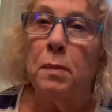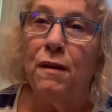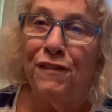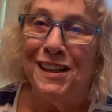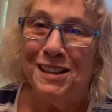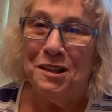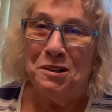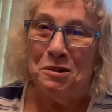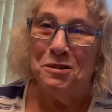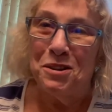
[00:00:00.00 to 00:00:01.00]
fun to
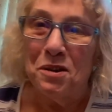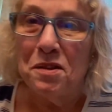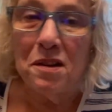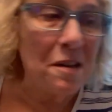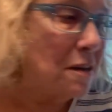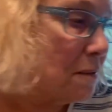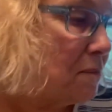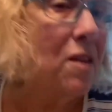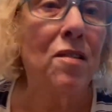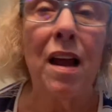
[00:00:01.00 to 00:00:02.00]
do during the
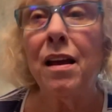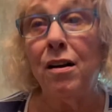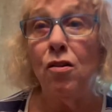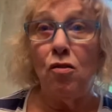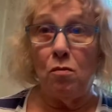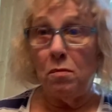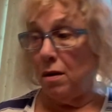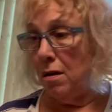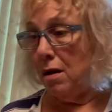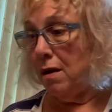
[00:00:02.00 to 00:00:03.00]
um, stay at home,
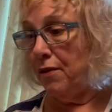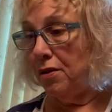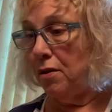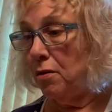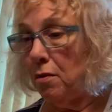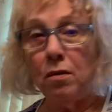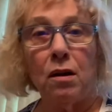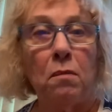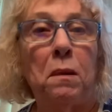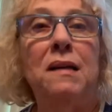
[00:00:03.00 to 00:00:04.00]
even though a
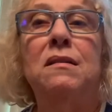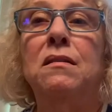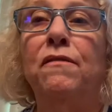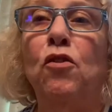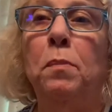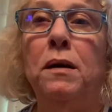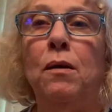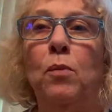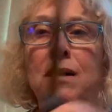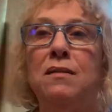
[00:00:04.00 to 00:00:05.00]
lot of places have opened
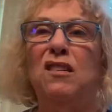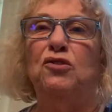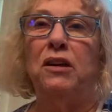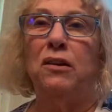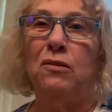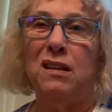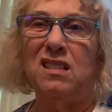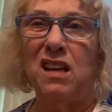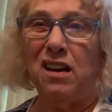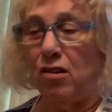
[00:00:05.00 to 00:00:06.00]
up. We still generally
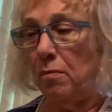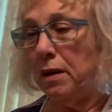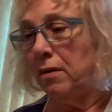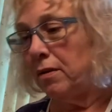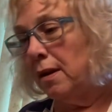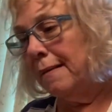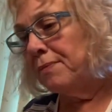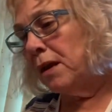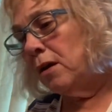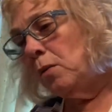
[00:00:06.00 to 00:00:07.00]
stay at home because
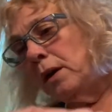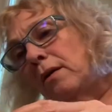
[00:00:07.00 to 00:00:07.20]
we're